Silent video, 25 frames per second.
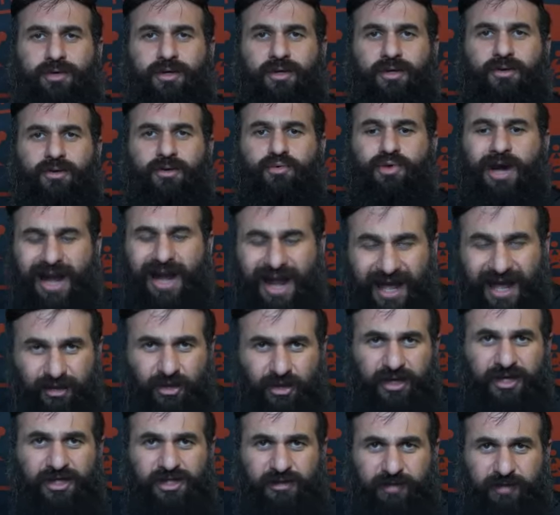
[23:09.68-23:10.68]

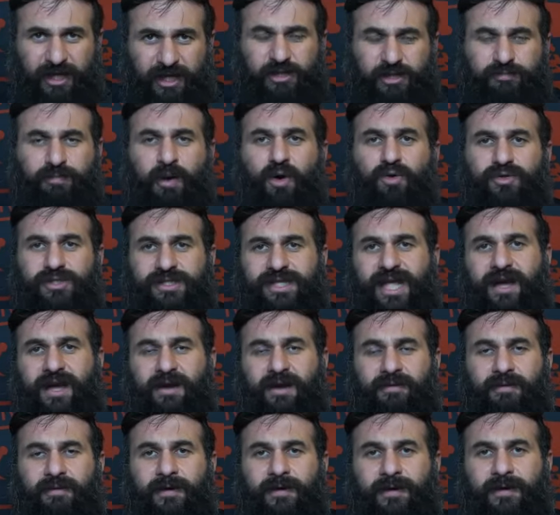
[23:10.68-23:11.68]
Religion is exposed now.
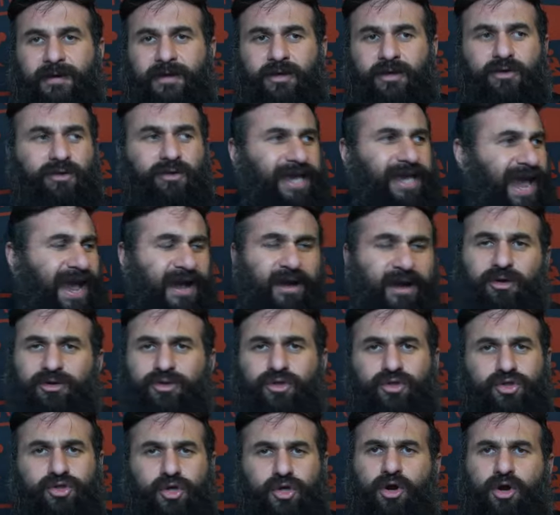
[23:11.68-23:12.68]
You can't go
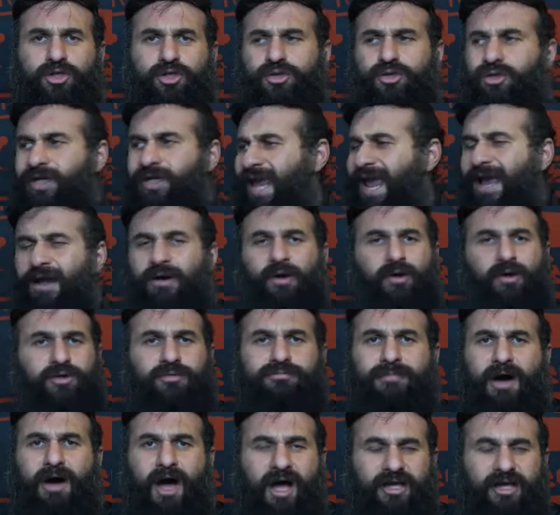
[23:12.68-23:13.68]
to church, you can't go to
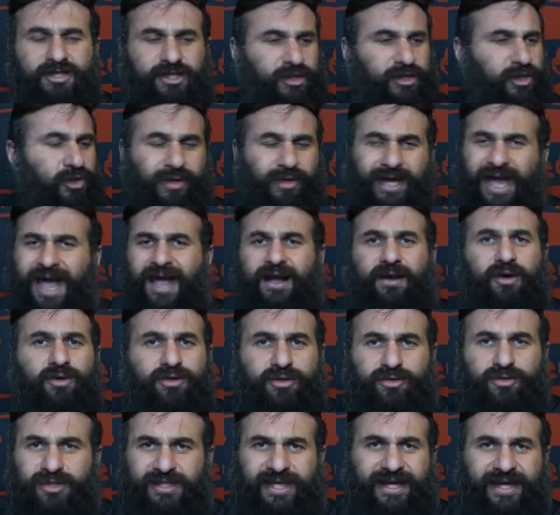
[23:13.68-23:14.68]
mosque, you can't go
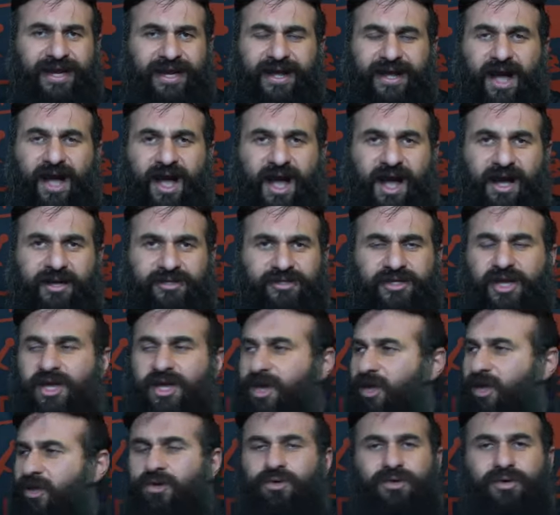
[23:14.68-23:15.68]
to synagogues,
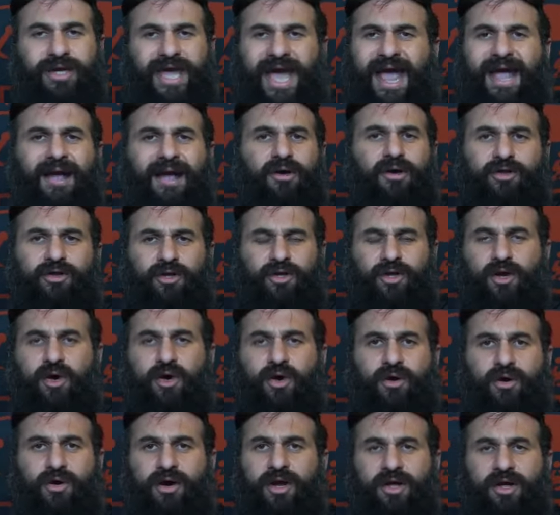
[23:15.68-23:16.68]
you can't go to
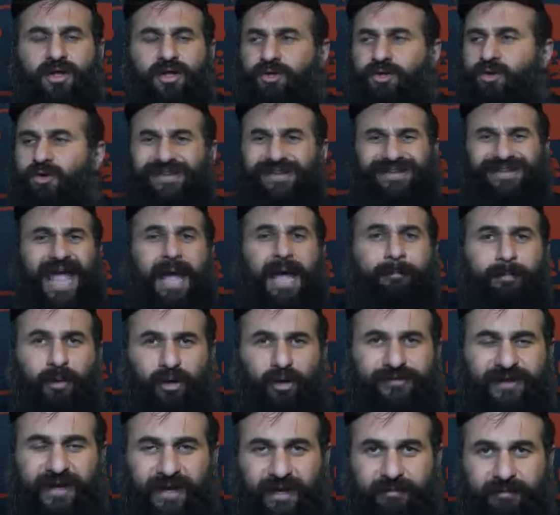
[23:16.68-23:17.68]
your, to your
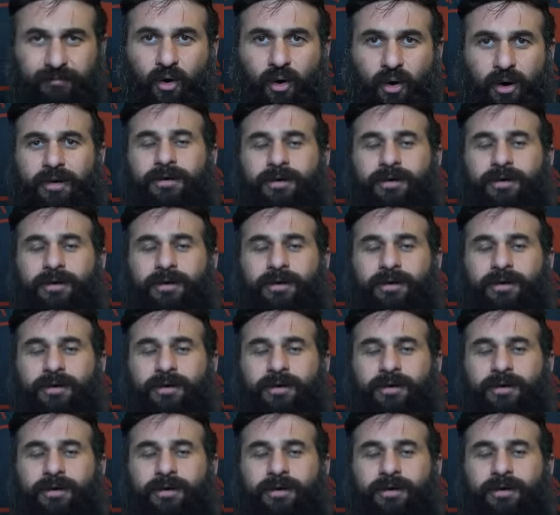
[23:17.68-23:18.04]
temples anymore.